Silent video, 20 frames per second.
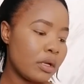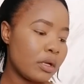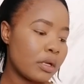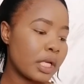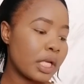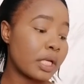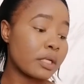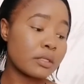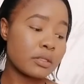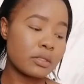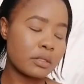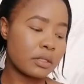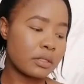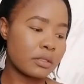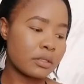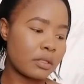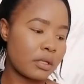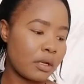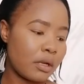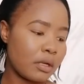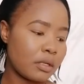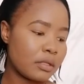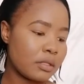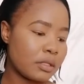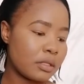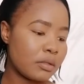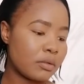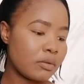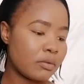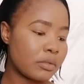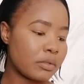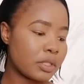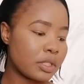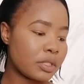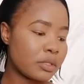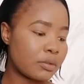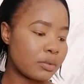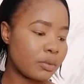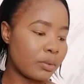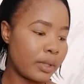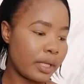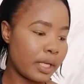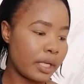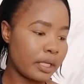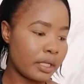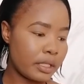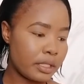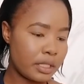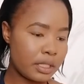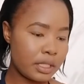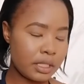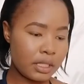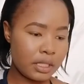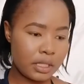Okay, I do this a lot, which is weird.